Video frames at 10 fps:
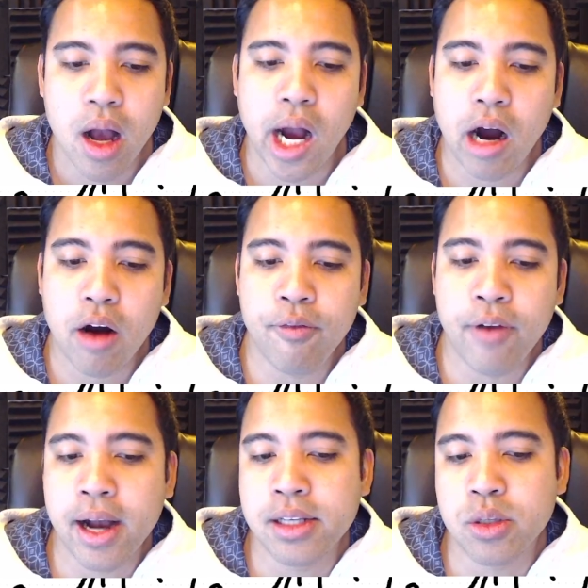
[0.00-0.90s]

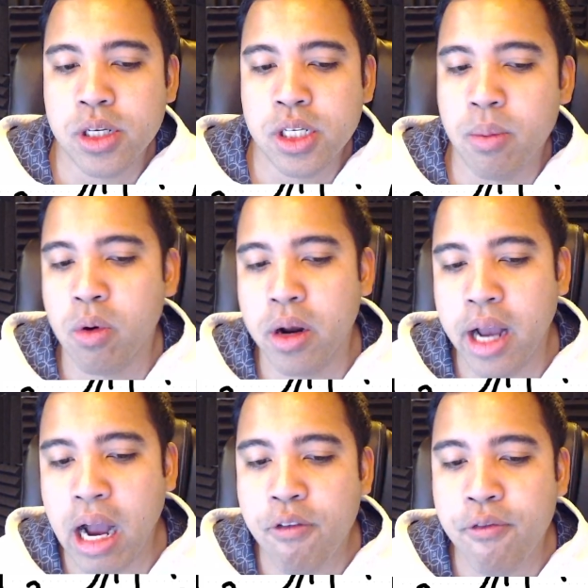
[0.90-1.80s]
Question number 1,
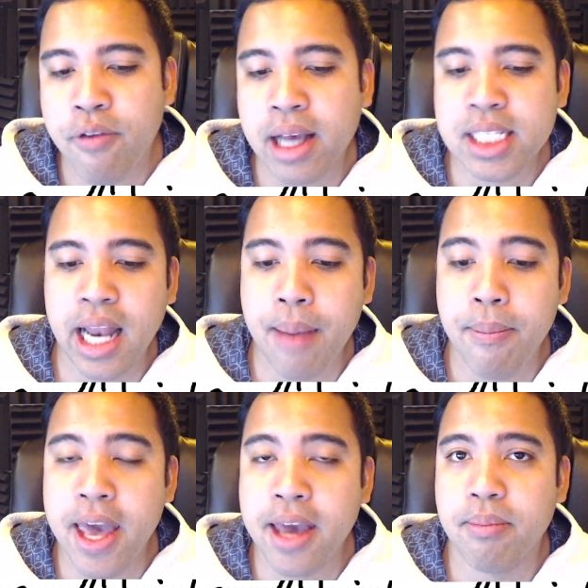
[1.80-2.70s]
how fast can I
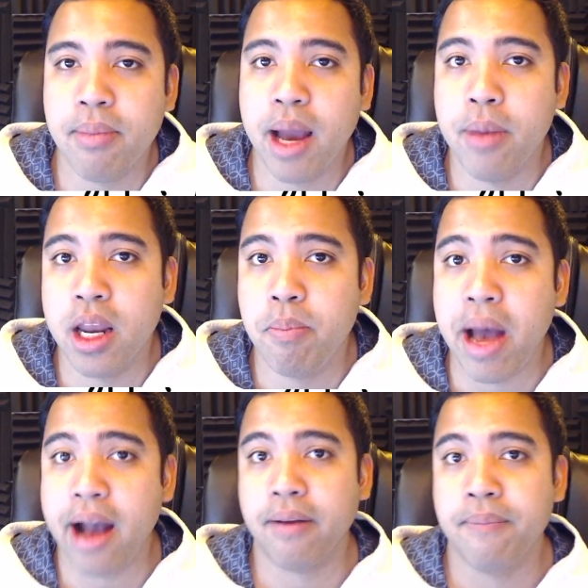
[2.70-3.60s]
make my money
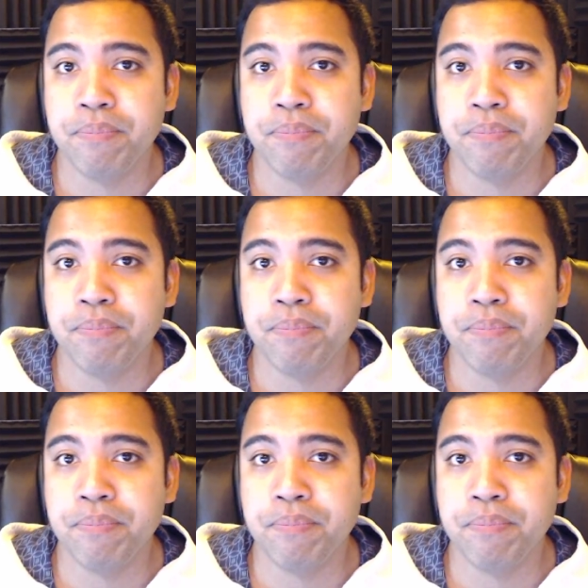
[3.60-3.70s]
back?